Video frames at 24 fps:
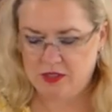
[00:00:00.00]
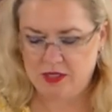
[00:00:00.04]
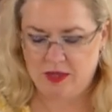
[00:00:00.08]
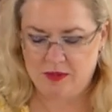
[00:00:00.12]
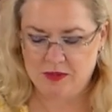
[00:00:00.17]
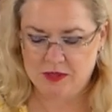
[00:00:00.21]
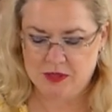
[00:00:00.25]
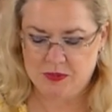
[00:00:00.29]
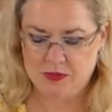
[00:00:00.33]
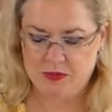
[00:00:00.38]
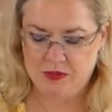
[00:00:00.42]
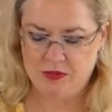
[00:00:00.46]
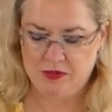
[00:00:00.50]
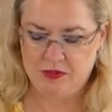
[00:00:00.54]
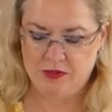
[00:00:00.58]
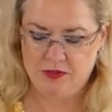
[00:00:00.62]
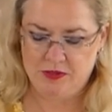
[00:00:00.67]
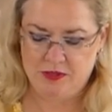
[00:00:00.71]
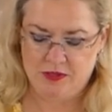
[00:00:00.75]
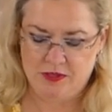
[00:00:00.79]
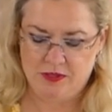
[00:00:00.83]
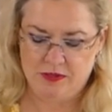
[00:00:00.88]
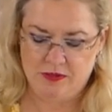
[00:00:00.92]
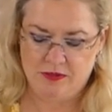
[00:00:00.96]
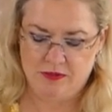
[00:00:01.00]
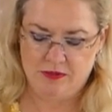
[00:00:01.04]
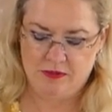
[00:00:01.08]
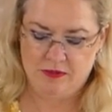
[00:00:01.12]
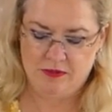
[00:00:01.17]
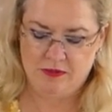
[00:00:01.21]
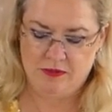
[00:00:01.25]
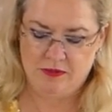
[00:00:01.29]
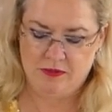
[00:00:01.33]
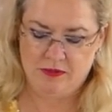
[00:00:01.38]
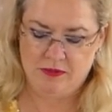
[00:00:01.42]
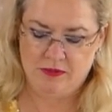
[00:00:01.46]
tablespoons.
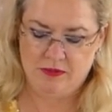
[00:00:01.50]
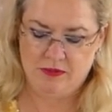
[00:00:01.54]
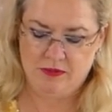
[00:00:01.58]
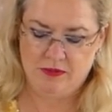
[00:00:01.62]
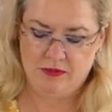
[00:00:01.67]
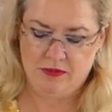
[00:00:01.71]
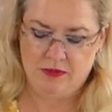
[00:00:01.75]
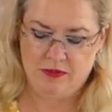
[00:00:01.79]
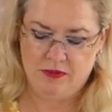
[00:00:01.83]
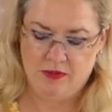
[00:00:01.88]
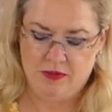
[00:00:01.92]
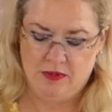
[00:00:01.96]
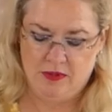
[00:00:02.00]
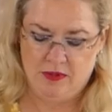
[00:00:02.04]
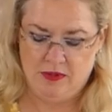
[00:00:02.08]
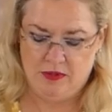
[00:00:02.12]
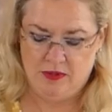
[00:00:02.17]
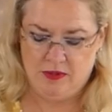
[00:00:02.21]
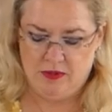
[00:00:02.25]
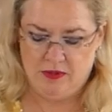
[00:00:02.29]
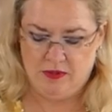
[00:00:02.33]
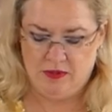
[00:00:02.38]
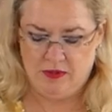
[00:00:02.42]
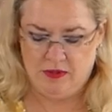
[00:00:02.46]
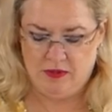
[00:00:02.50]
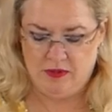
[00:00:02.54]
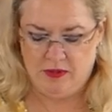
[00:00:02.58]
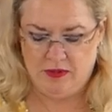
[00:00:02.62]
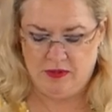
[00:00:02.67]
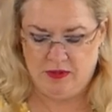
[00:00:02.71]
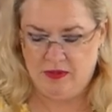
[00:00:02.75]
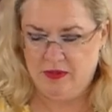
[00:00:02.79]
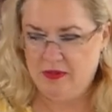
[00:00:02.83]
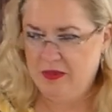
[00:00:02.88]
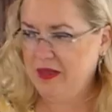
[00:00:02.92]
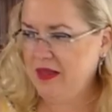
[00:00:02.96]

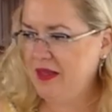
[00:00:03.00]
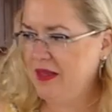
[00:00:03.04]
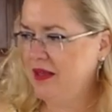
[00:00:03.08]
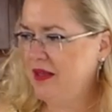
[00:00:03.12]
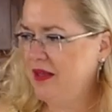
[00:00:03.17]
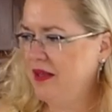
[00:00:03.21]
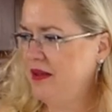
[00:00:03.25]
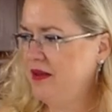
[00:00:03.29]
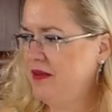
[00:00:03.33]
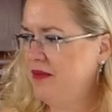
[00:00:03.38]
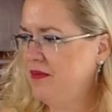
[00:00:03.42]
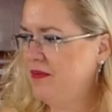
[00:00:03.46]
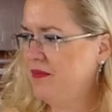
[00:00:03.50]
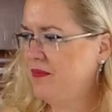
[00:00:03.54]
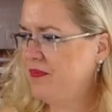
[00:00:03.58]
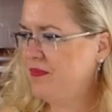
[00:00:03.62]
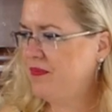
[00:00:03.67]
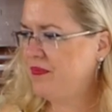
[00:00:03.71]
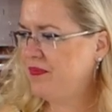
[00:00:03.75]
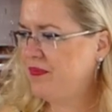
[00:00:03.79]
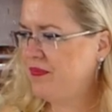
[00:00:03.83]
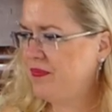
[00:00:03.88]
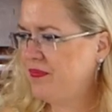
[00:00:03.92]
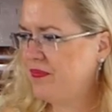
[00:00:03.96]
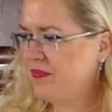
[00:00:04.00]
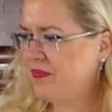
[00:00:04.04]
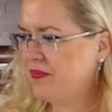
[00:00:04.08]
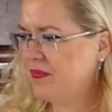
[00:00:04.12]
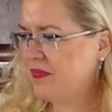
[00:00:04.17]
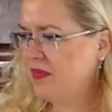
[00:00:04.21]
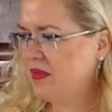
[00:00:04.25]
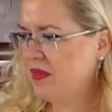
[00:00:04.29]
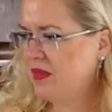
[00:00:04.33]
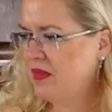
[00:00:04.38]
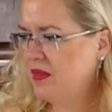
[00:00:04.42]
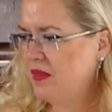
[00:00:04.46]
And then
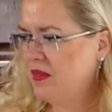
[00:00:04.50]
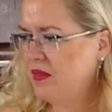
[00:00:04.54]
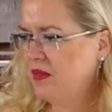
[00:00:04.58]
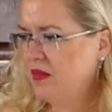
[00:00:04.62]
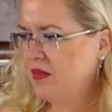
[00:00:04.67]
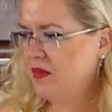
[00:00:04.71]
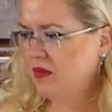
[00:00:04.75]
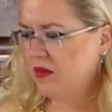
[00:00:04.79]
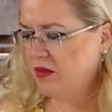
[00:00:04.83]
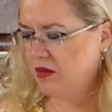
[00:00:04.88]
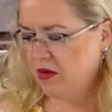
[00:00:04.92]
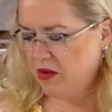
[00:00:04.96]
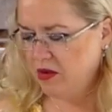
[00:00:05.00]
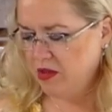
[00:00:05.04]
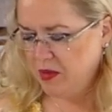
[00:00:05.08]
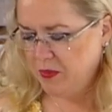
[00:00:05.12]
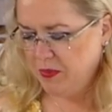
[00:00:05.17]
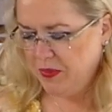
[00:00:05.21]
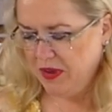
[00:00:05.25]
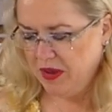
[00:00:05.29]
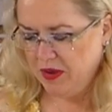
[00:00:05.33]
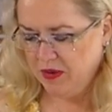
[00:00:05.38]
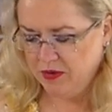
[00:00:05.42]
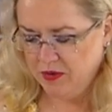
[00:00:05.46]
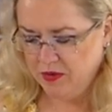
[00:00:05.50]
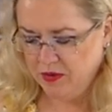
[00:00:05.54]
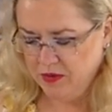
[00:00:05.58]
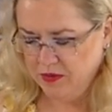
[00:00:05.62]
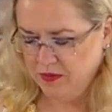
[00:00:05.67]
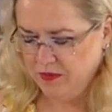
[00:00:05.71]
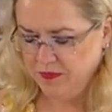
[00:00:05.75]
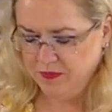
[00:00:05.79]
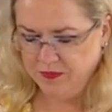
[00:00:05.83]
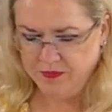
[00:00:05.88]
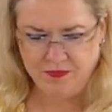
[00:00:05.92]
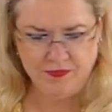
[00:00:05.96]
garlic
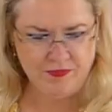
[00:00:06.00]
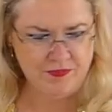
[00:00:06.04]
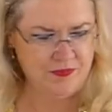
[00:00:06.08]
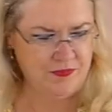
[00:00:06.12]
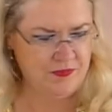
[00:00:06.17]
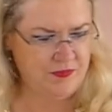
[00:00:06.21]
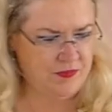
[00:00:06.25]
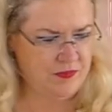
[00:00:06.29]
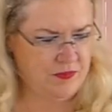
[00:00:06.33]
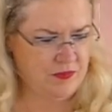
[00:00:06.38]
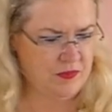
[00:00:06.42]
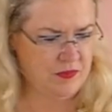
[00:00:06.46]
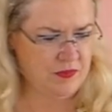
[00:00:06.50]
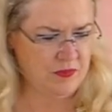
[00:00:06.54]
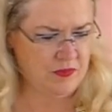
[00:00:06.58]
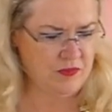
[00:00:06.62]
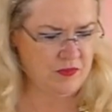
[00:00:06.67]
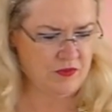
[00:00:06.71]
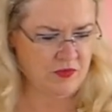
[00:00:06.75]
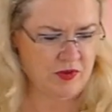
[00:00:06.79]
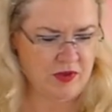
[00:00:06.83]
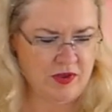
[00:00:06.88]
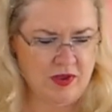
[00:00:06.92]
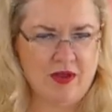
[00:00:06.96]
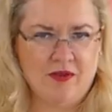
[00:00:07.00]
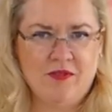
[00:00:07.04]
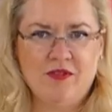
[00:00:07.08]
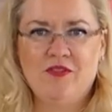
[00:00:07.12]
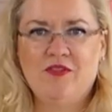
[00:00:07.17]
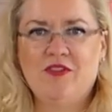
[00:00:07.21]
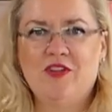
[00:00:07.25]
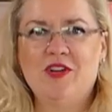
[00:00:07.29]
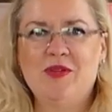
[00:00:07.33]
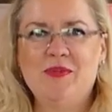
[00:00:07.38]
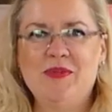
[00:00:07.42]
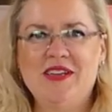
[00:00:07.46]
powder I have in
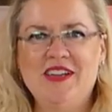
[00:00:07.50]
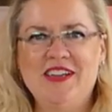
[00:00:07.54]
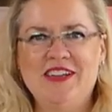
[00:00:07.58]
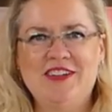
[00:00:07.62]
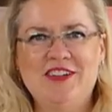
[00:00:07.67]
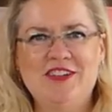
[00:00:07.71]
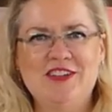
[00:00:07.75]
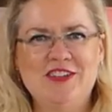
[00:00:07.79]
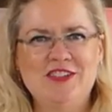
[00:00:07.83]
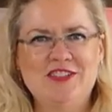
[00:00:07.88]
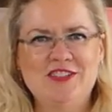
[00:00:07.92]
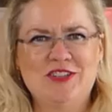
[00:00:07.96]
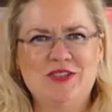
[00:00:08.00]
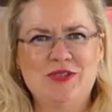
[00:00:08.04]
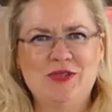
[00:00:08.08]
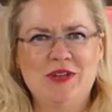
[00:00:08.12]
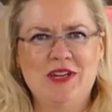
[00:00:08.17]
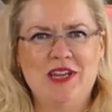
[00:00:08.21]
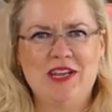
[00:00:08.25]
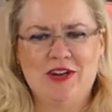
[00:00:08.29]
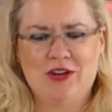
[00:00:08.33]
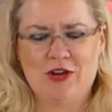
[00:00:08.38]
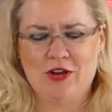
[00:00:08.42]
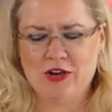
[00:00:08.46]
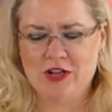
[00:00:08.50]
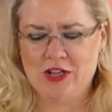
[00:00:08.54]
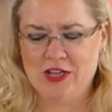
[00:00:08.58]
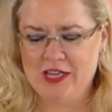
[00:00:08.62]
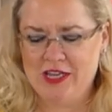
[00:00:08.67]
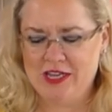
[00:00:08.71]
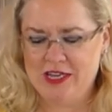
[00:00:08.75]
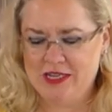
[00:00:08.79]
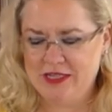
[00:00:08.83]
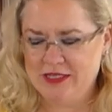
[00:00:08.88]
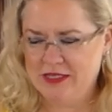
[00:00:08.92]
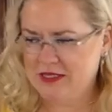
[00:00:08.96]
front of me here. It's going in our
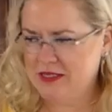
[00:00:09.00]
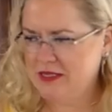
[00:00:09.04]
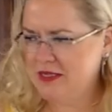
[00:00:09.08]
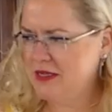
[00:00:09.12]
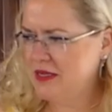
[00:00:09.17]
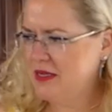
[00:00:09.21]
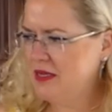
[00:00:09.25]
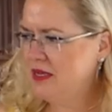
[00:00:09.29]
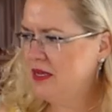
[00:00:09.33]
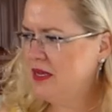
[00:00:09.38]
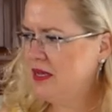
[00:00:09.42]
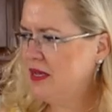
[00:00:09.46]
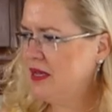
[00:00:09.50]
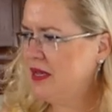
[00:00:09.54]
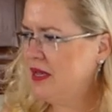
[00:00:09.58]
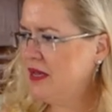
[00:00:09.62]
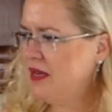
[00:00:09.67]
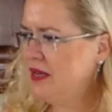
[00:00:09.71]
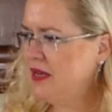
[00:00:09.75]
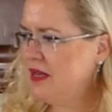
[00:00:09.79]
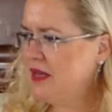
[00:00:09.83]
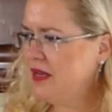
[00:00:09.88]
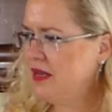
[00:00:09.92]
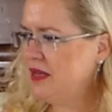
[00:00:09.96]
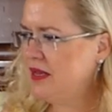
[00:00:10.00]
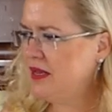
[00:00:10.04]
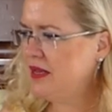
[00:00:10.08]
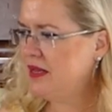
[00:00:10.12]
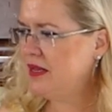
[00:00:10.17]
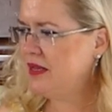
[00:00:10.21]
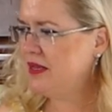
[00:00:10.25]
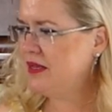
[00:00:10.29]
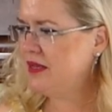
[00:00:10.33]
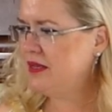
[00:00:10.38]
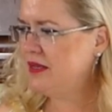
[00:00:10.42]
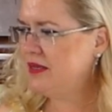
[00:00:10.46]
glaze. And it
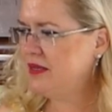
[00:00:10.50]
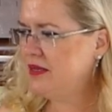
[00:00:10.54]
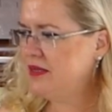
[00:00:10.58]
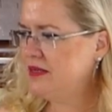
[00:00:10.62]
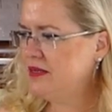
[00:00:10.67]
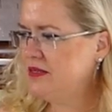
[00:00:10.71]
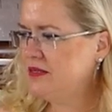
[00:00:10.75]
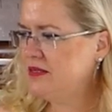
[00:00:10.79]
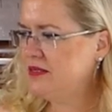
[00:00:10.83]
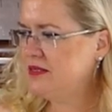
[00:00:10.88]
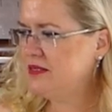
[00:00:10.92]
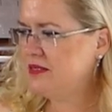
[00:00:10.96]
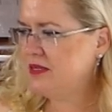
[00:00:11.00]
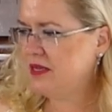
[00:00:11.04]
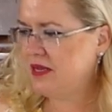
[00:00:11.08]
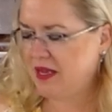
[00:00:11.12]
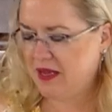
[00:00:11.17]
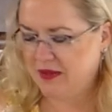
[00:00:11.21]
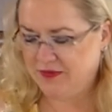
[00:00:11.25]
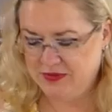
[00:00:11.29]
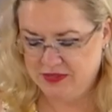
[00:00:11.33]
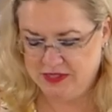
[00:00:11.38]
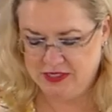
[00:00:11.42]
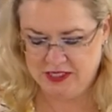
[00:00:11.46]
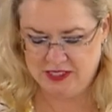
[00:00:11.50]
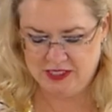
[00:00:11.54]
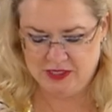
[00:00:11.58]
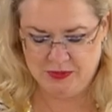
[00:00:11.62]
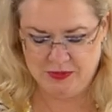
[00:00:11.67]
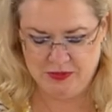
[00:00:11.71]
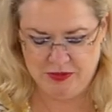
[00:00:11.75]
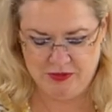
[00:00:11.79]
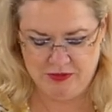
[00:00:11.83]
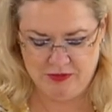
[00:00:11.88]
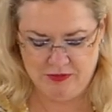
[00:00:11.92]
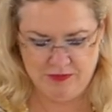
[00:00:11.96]
is half a
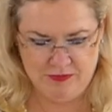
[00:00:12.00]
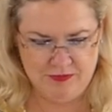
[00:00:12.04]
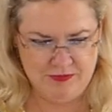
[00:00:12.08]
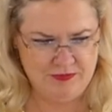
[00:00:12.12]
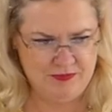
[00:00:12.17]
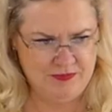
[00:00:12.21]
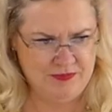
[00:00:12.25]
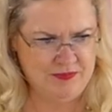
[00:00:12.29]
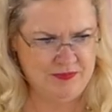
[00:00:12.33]
teaspoon.